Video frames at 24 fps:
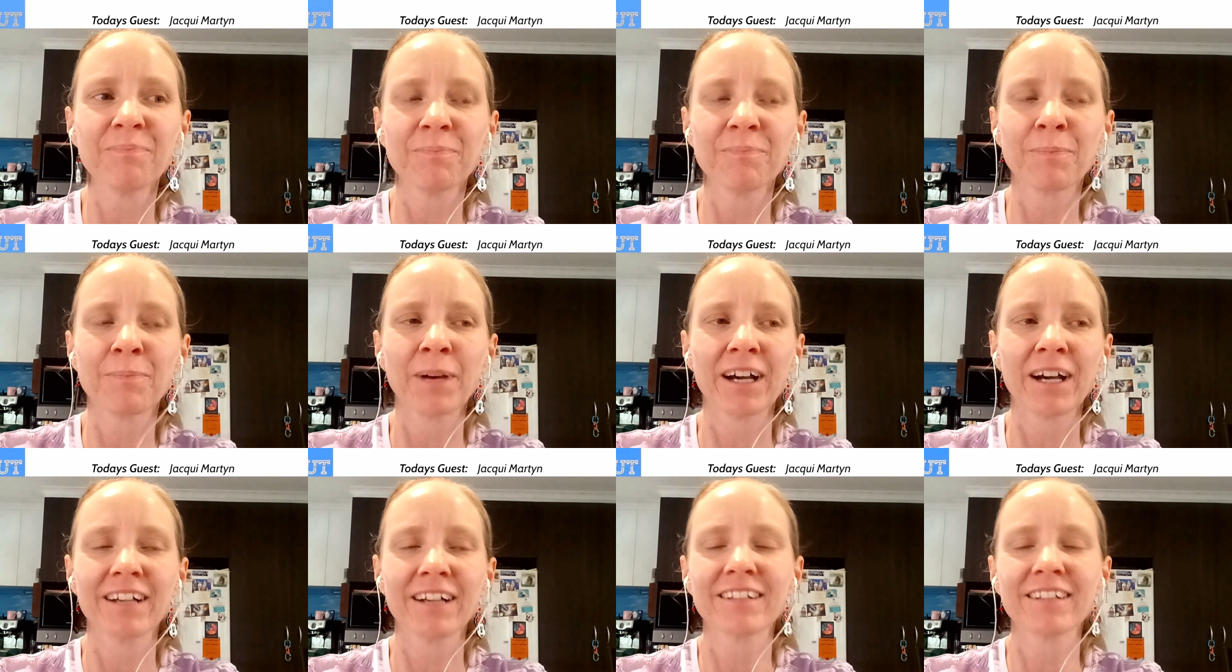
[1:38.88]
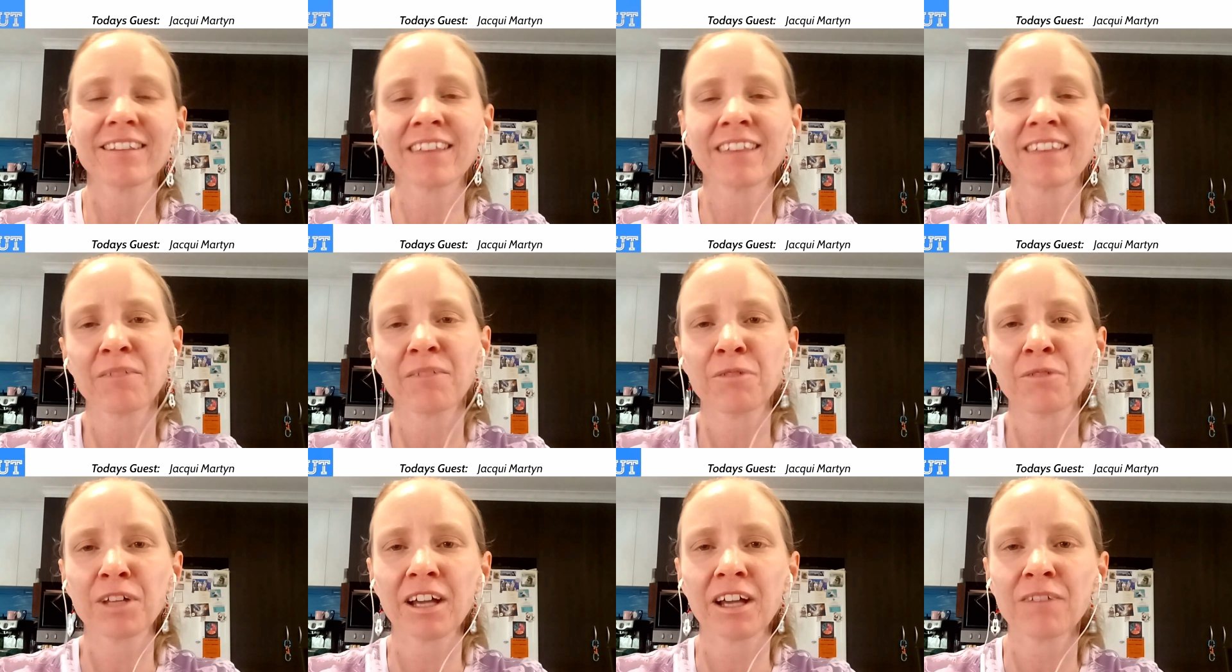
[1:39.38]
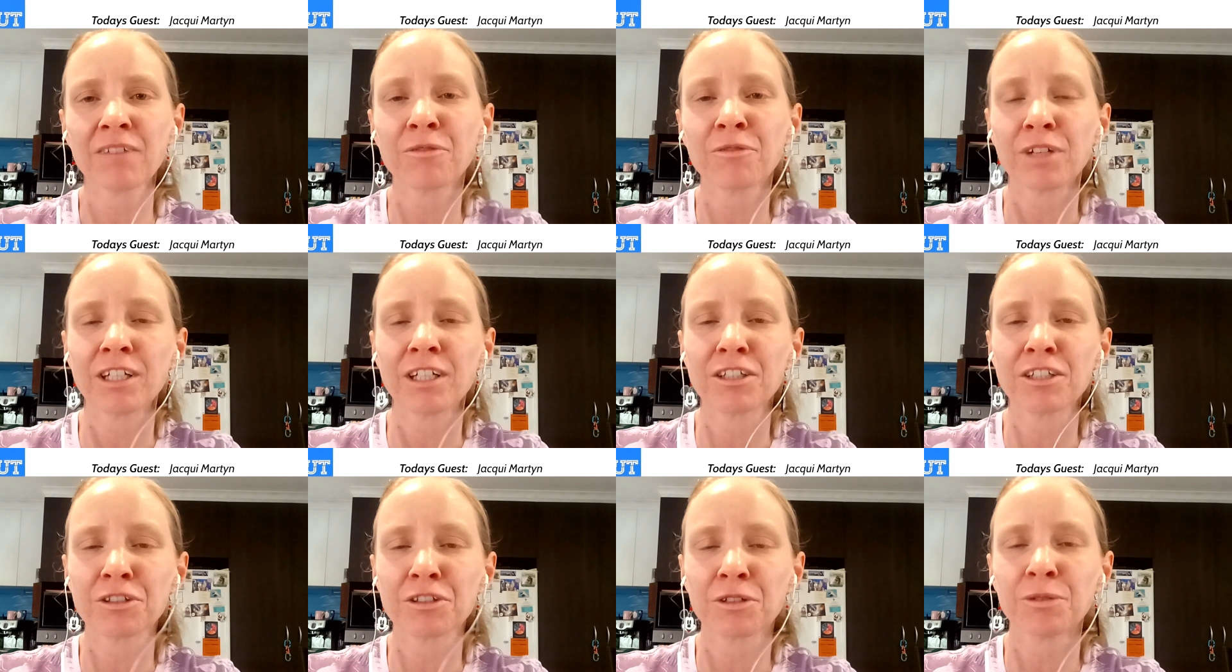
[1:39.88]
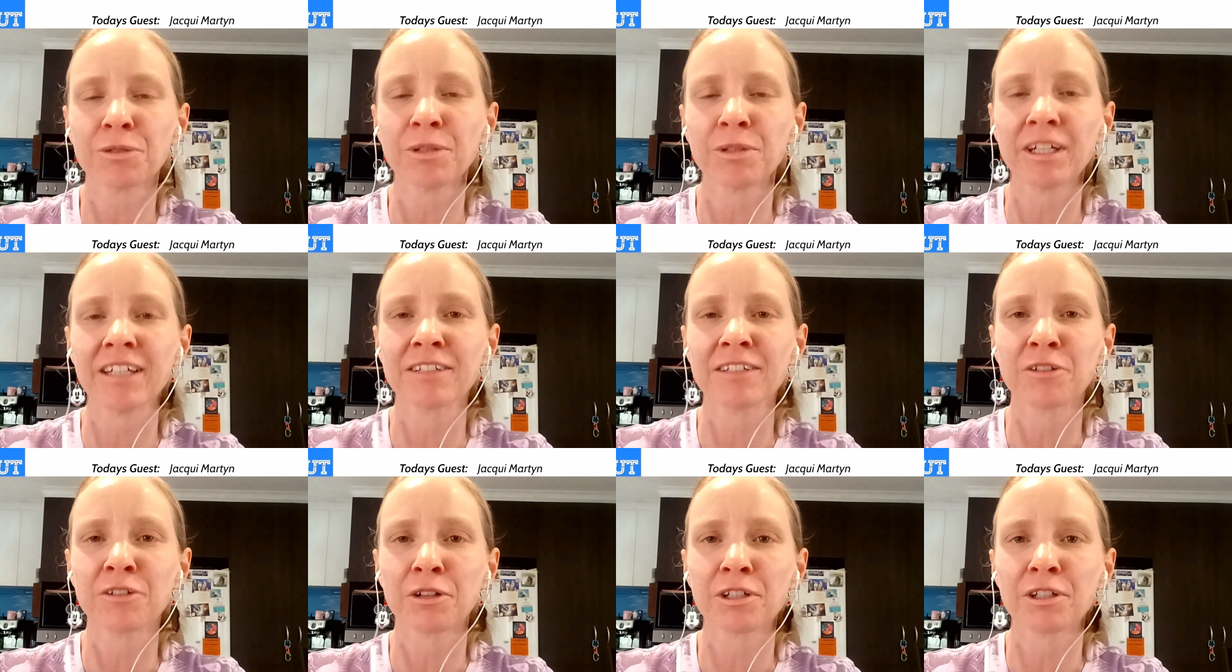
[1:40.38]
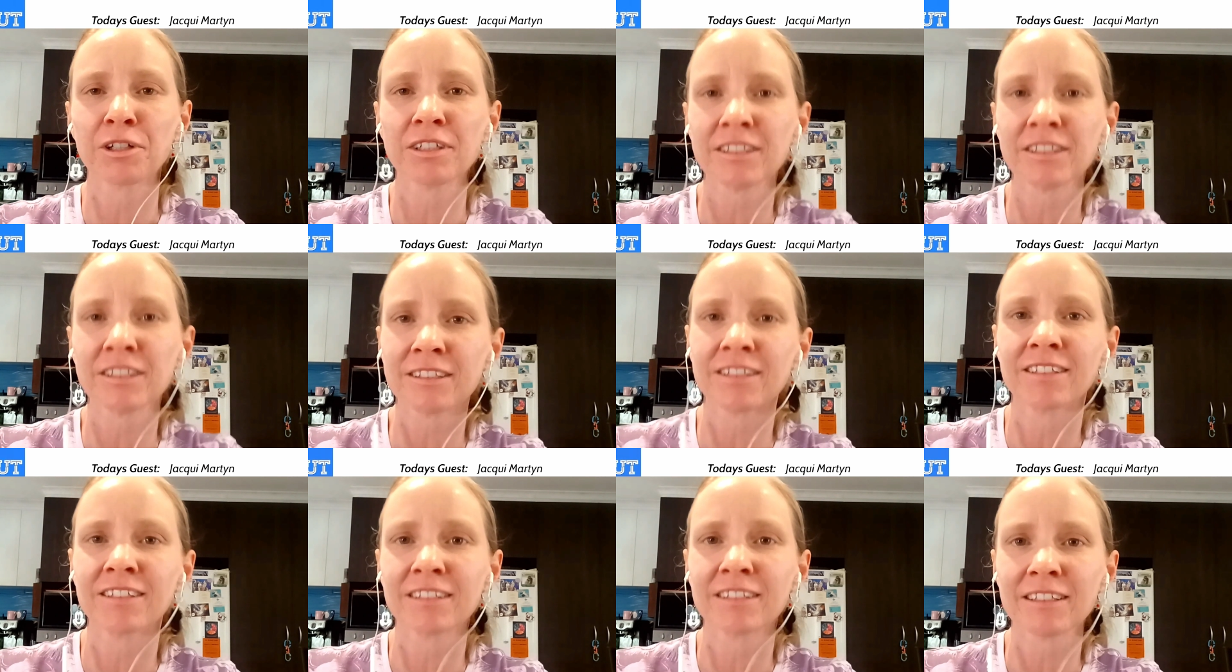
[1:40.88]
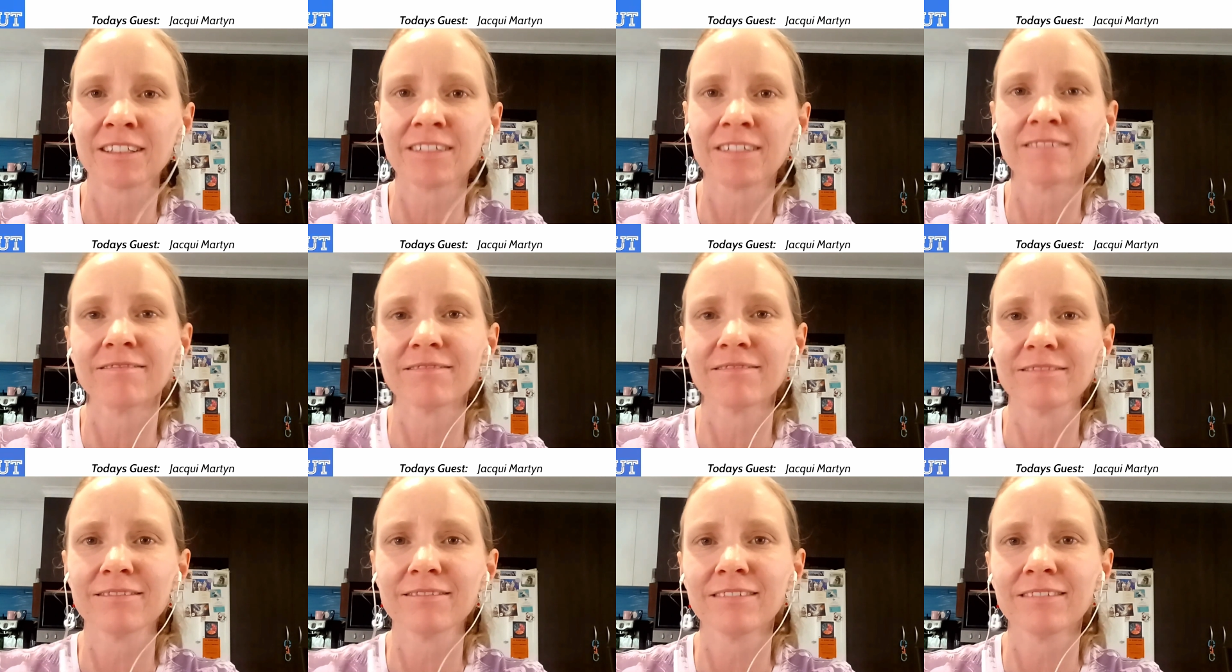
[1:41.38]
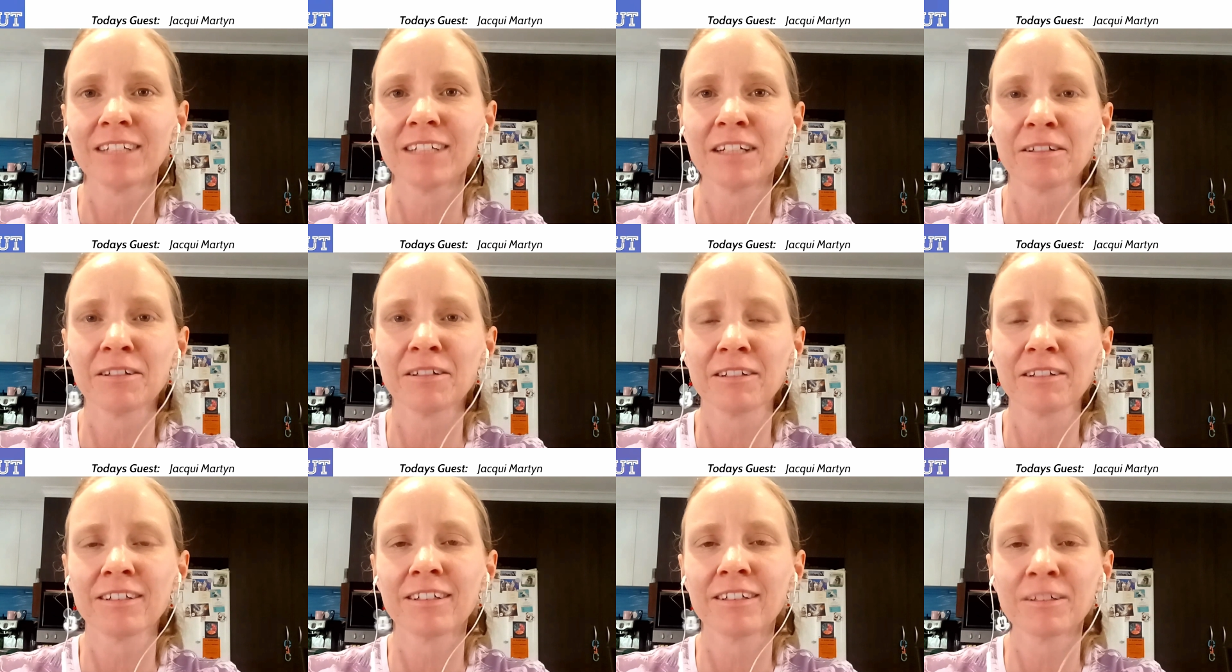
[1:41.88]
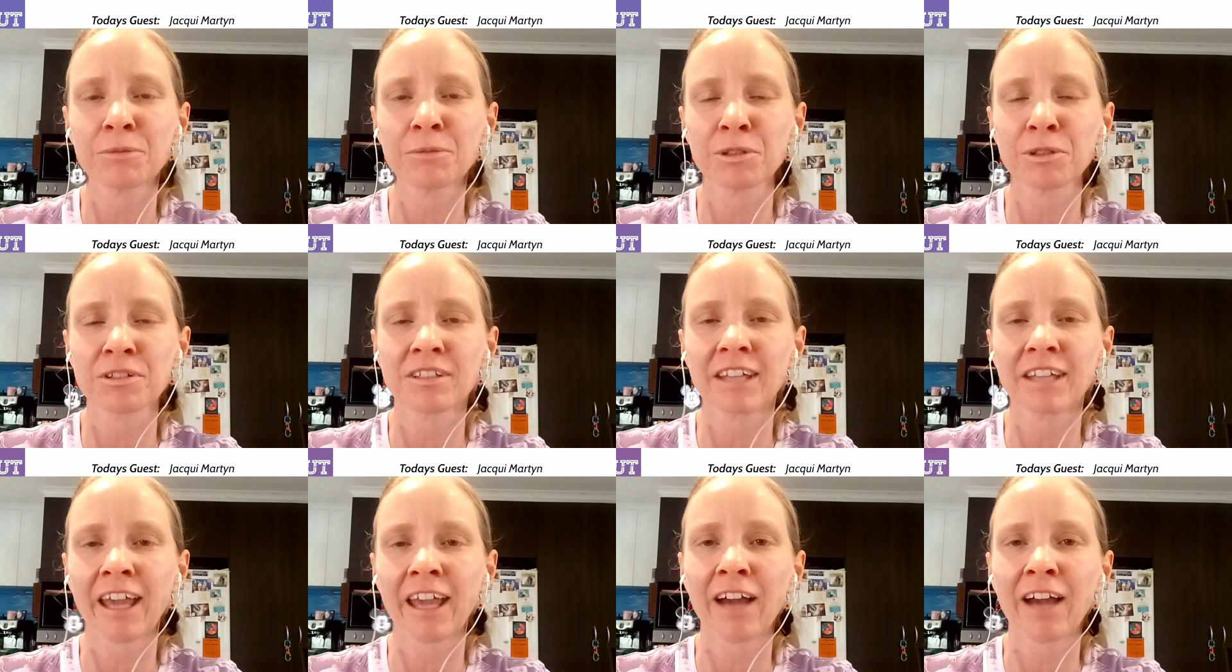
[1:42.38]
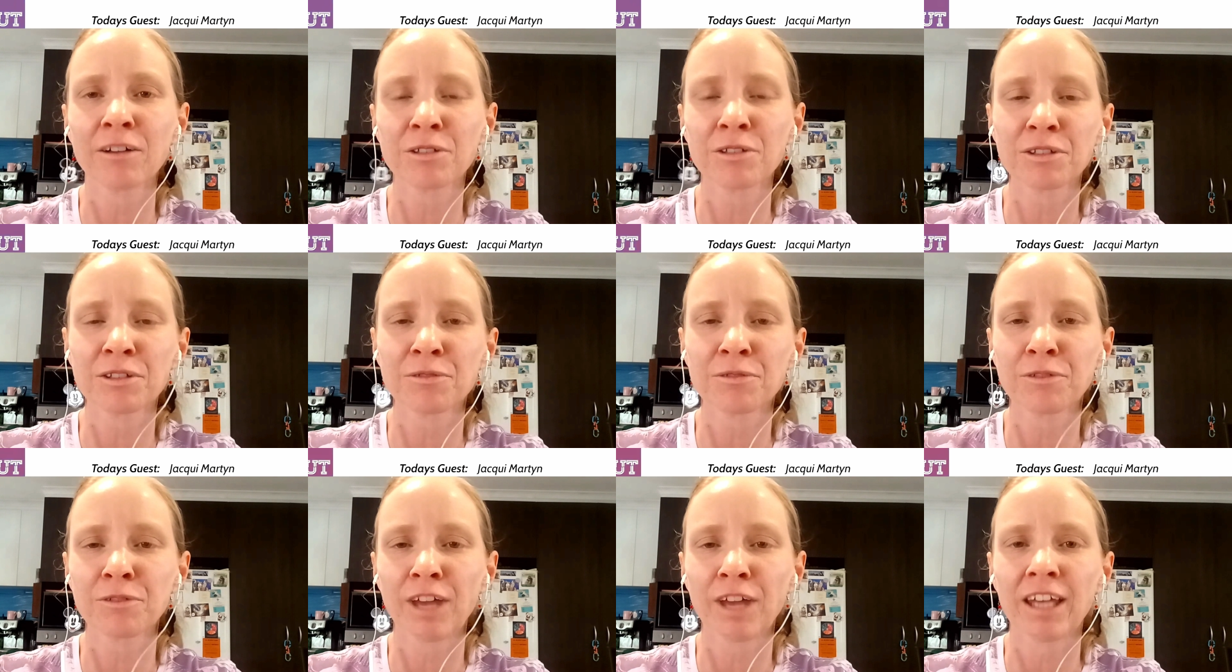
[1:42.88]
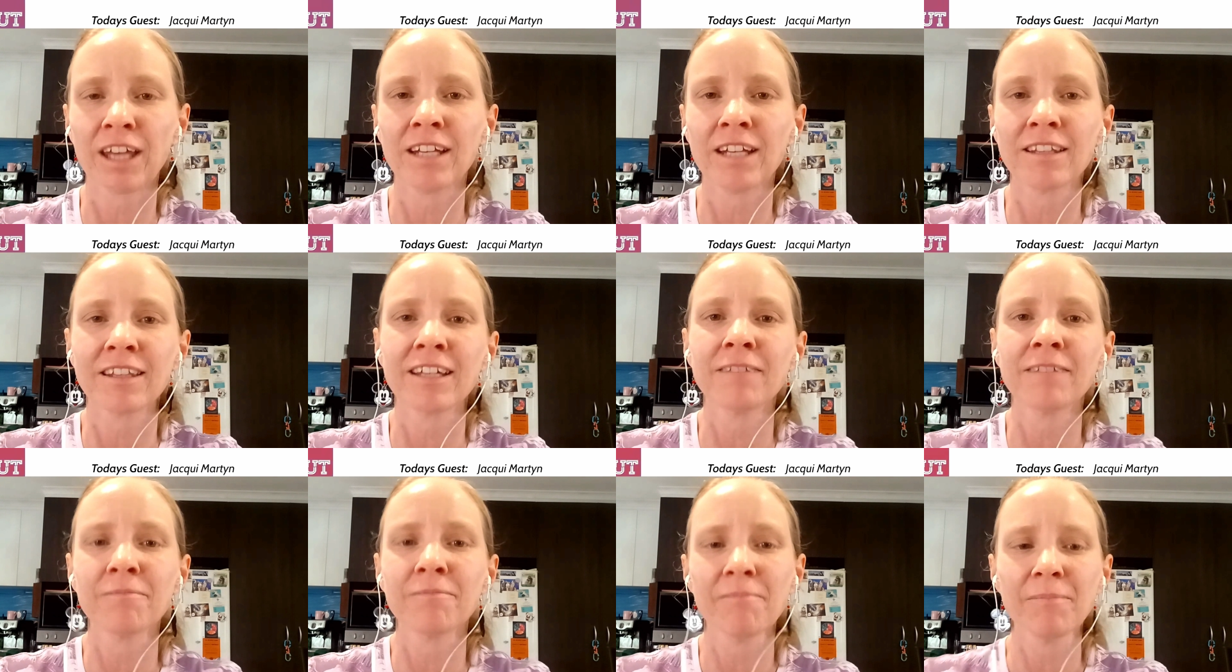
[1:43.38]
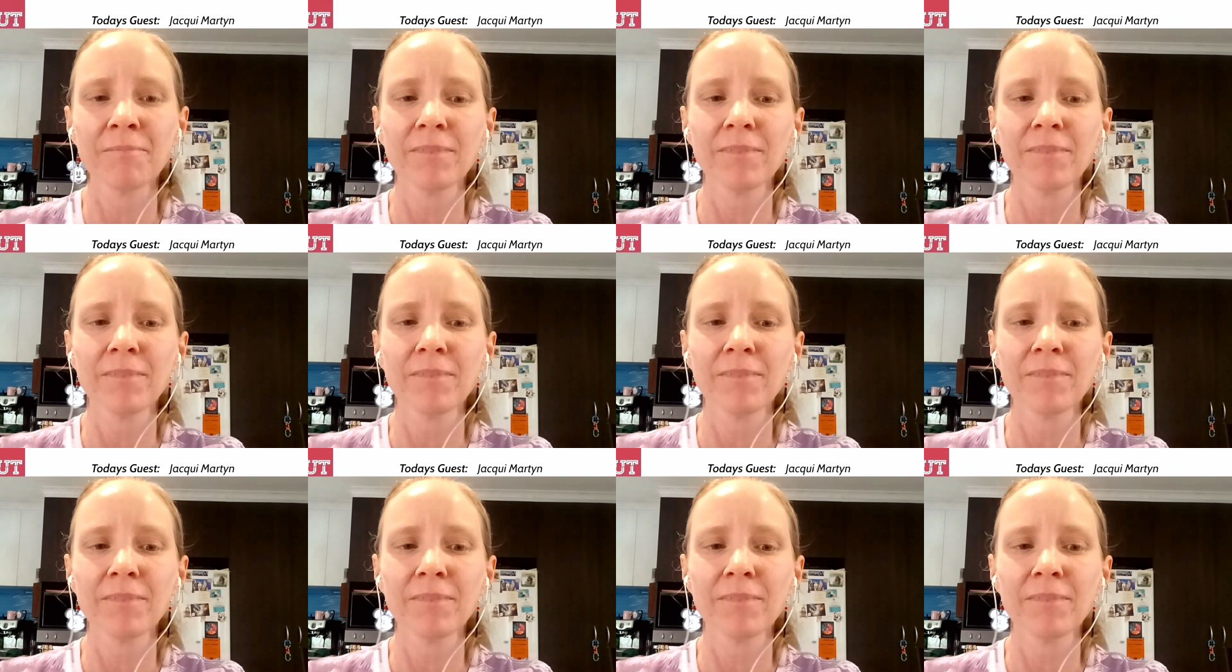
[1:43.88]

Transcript: But thankfully I'd finished school here, so it wasn't counted for anything.